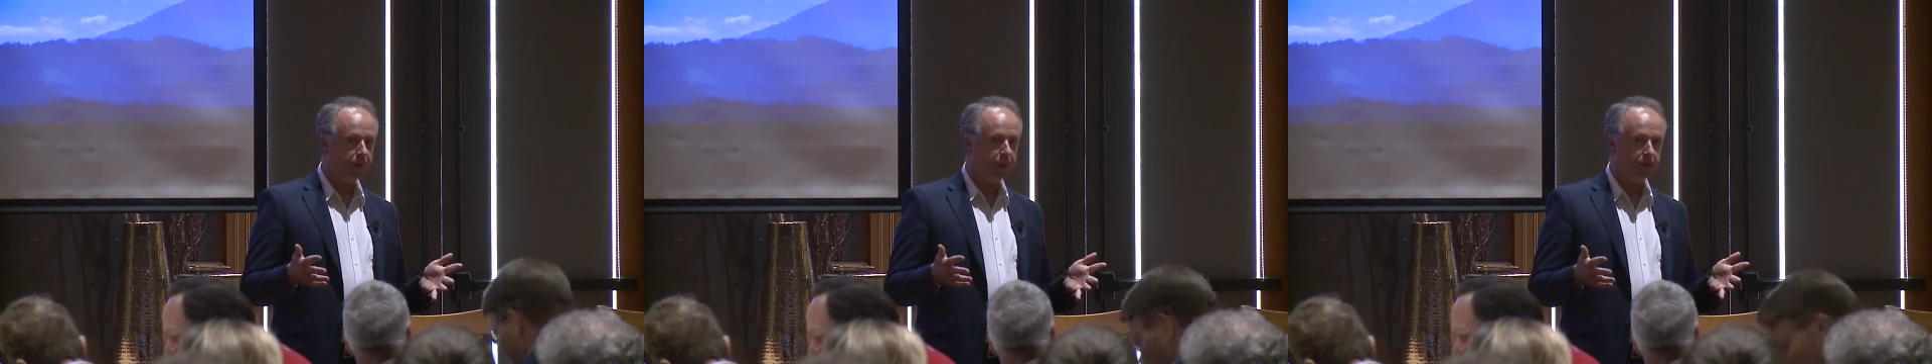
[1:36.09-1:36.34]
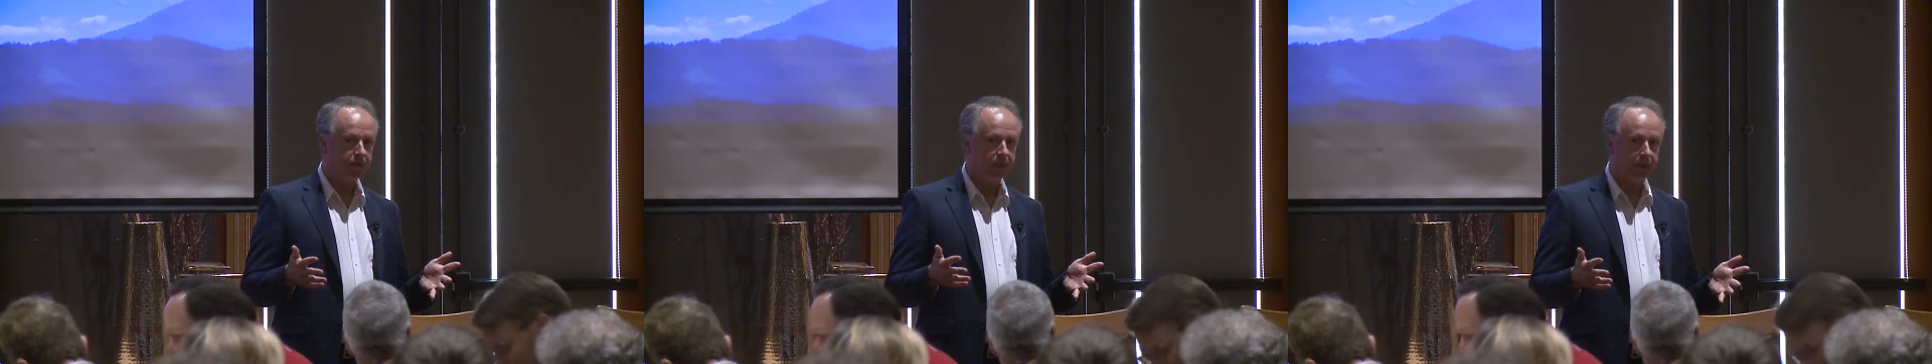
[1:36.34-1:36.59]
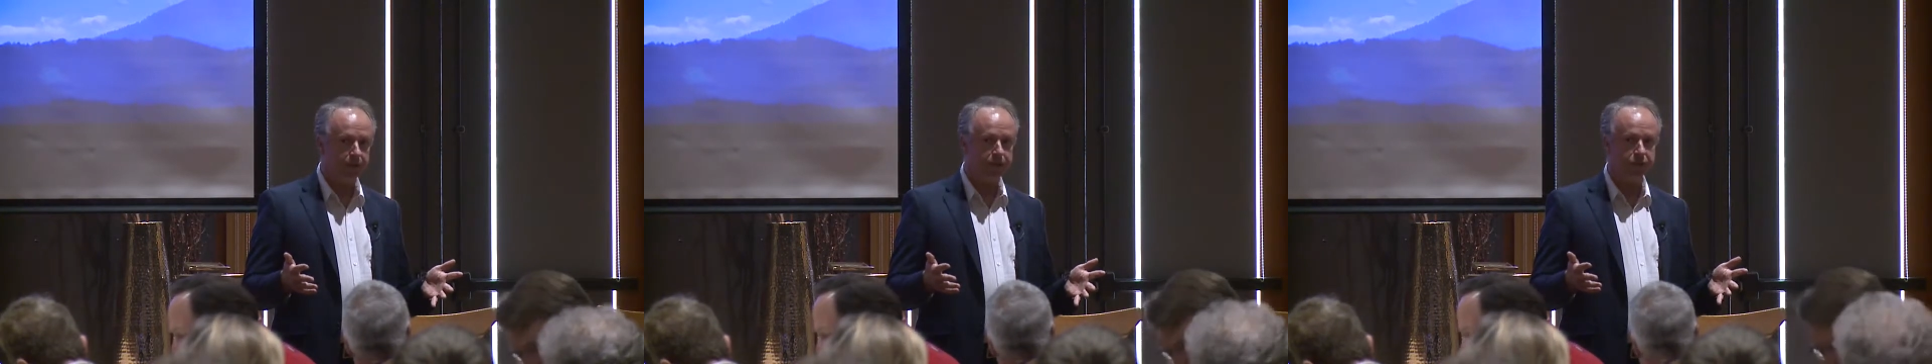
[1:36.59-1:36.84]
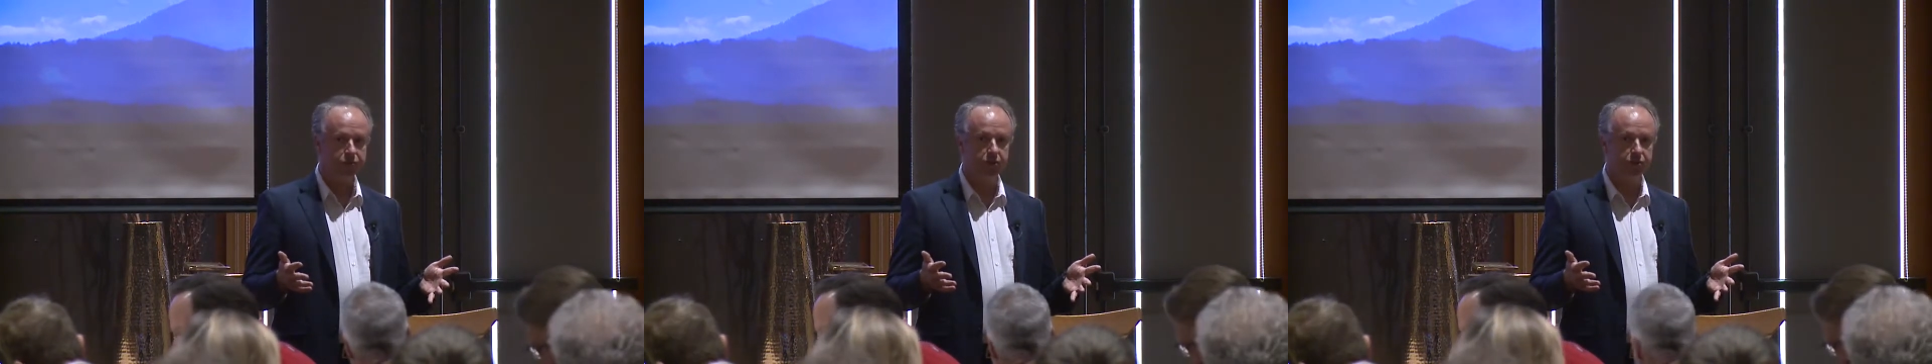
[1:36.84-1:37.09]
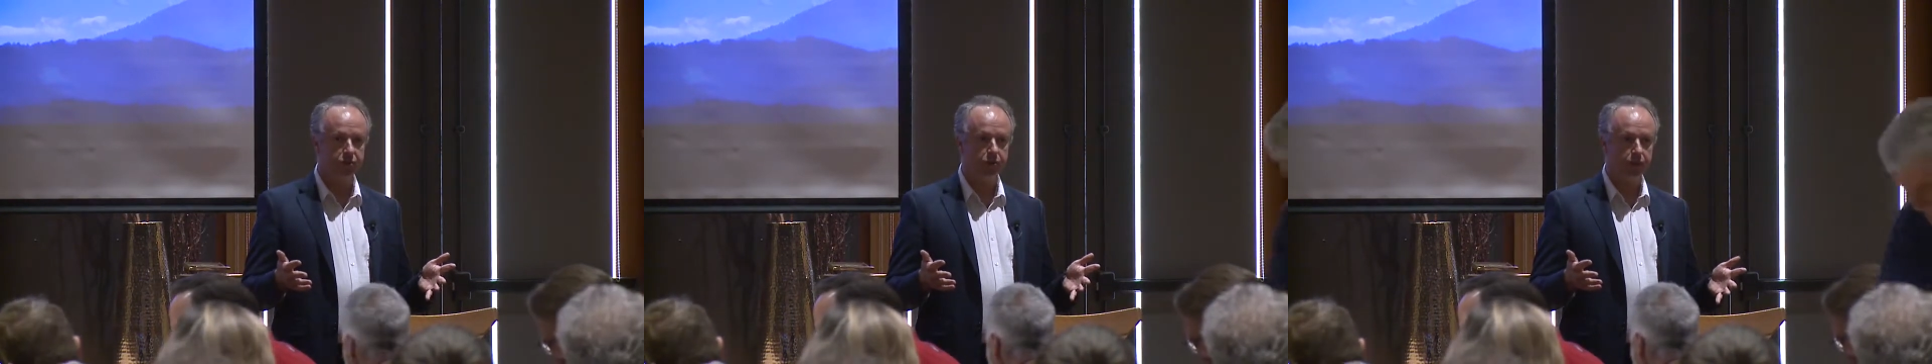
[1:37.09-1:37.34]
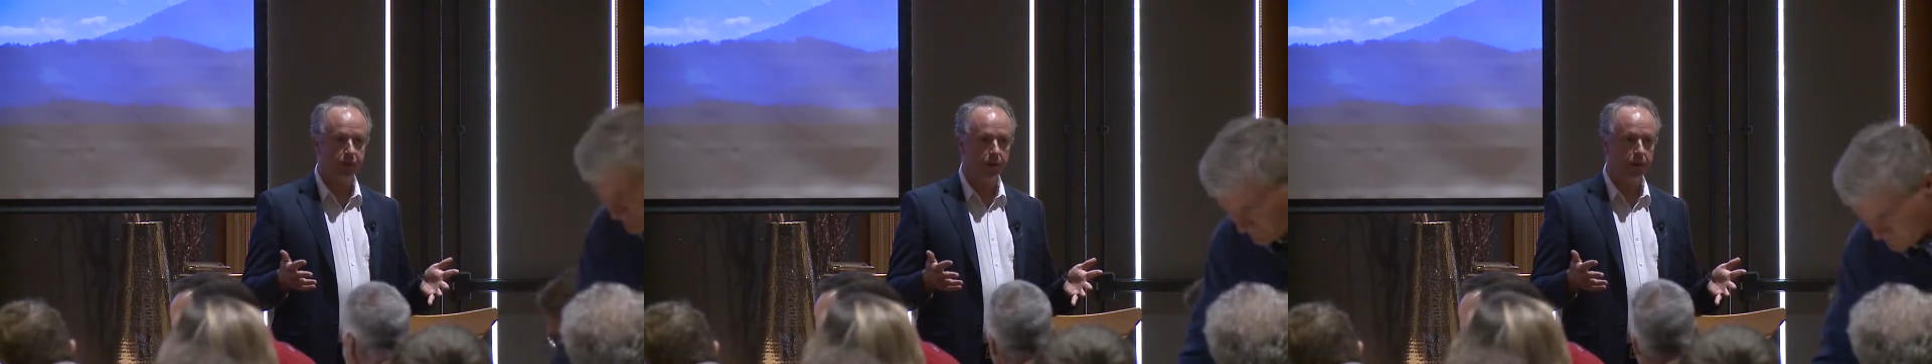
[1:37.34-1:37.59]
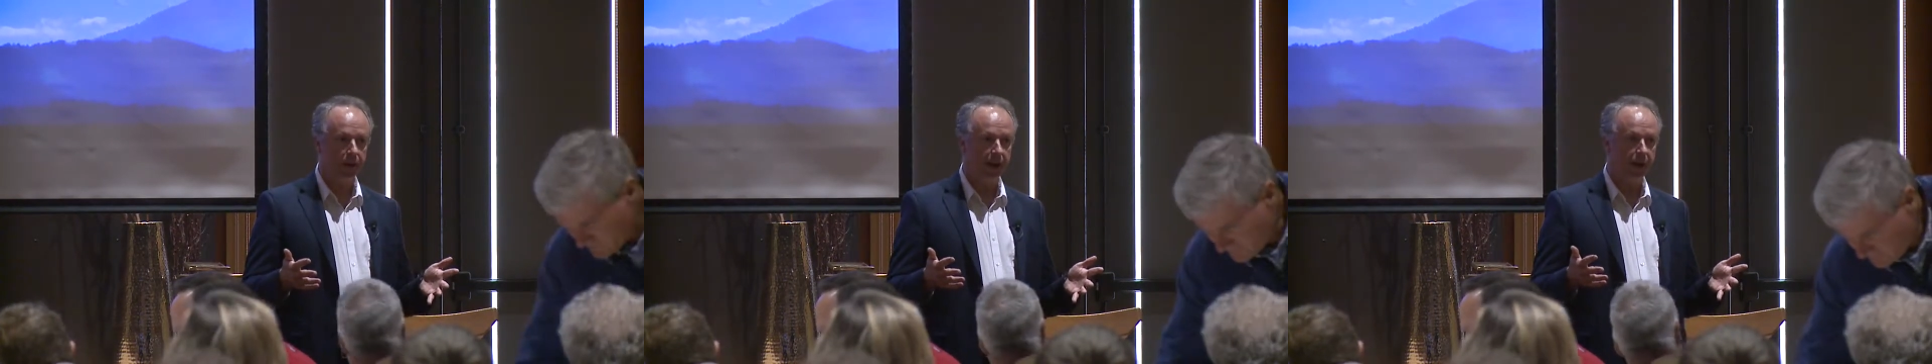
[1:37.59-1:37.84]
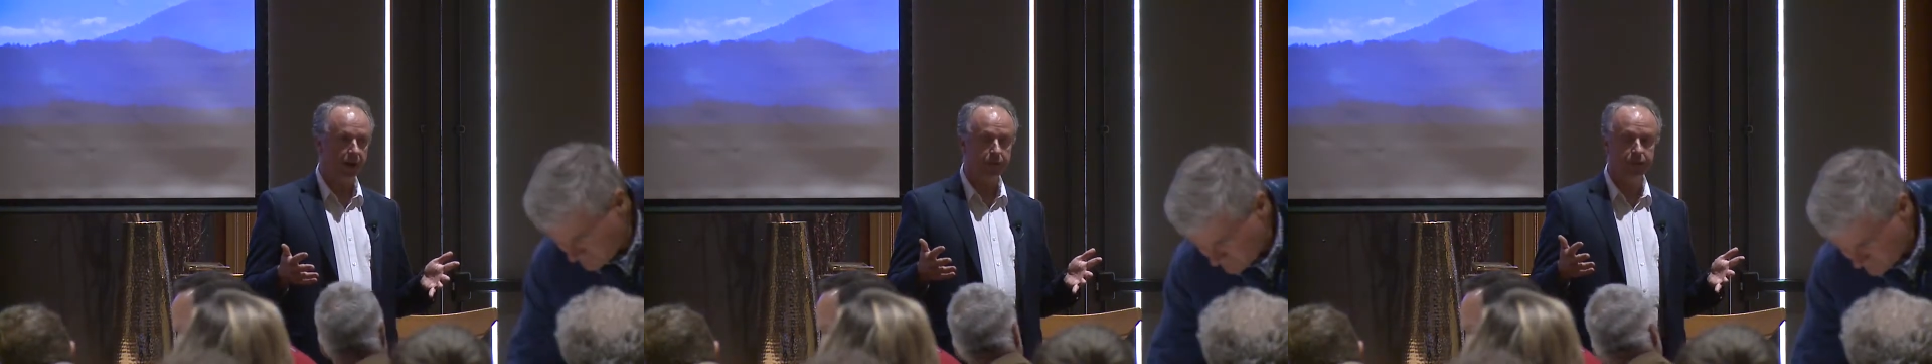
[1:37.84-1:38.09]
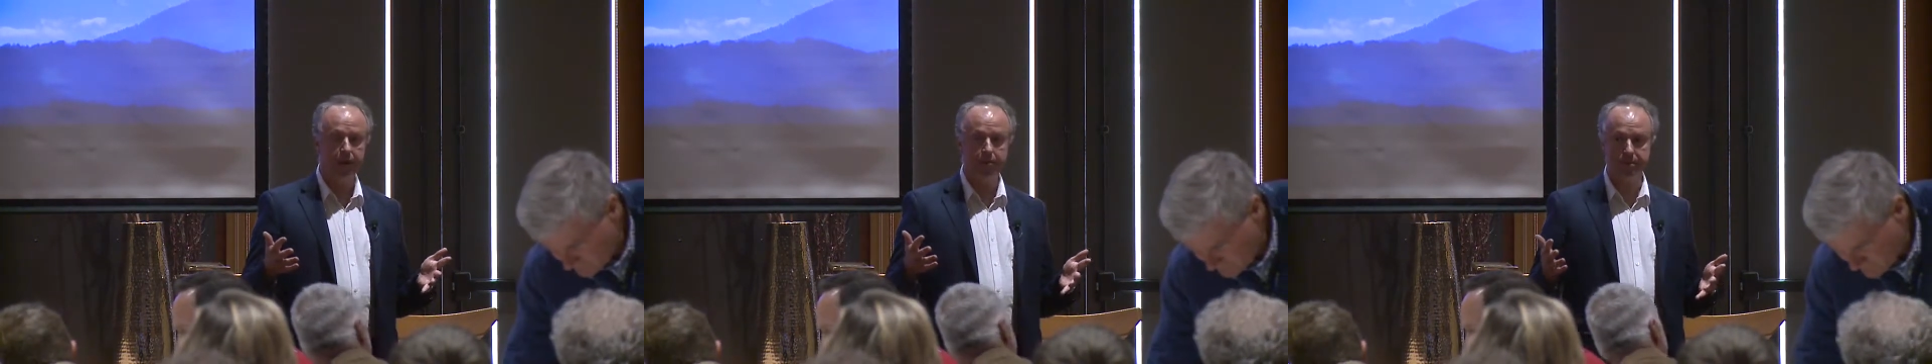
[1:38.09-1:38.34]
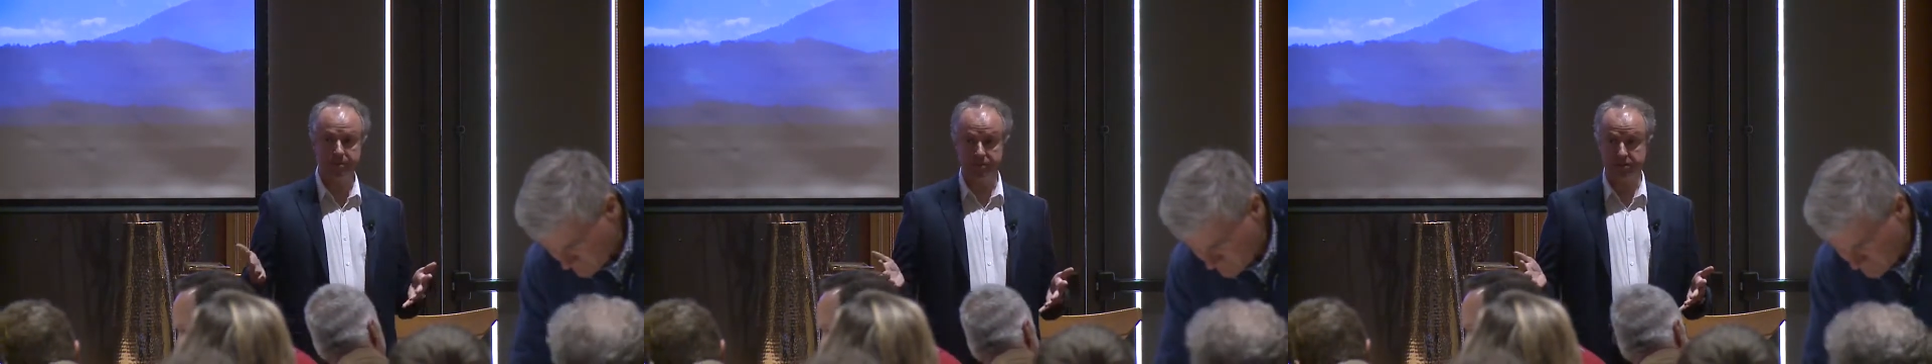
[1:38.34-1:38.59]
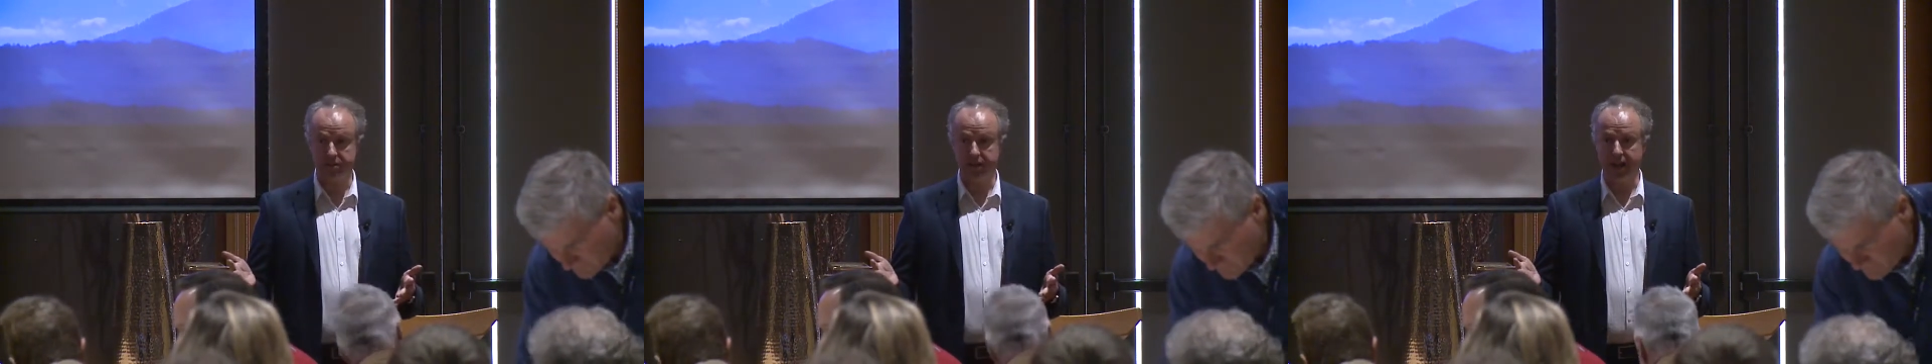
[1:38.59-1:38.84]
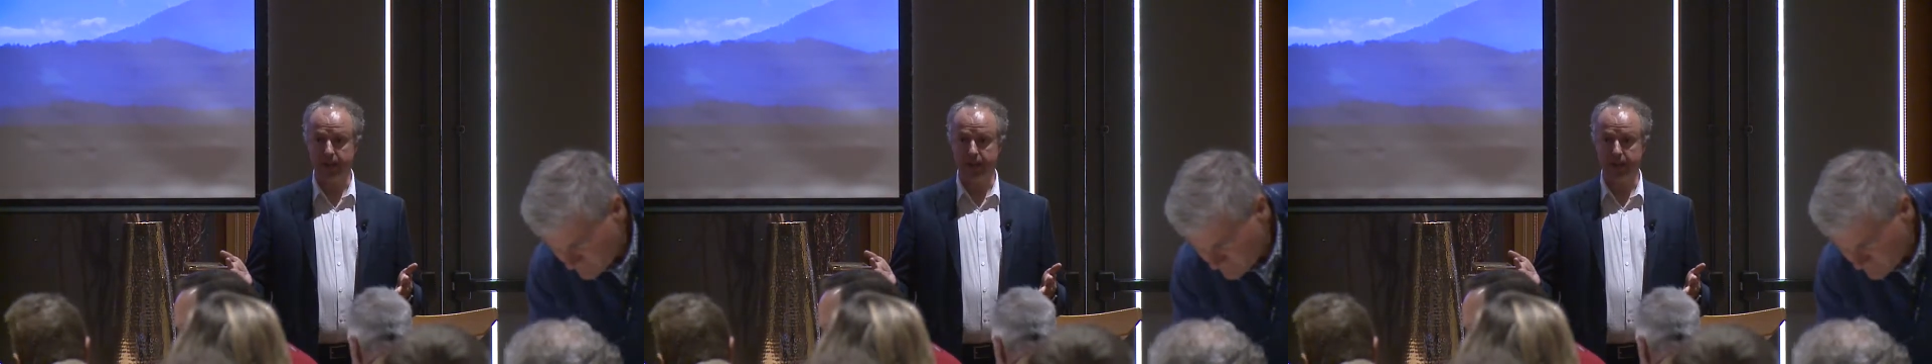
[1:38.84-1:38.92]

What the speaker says: part of the infrastructure we all rely on for our business today.